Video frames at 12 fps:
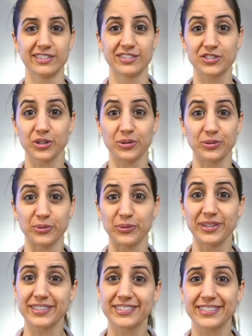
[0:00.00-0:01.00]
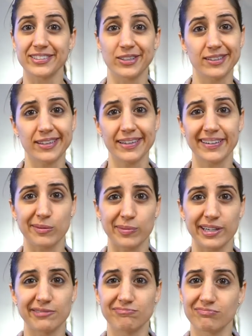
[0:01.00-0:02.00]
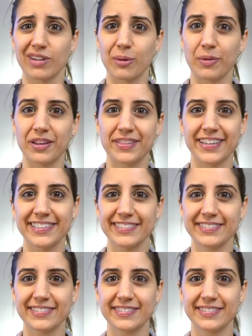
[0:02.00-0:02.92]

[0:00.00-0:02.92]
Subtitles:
So what does it look like about a month in?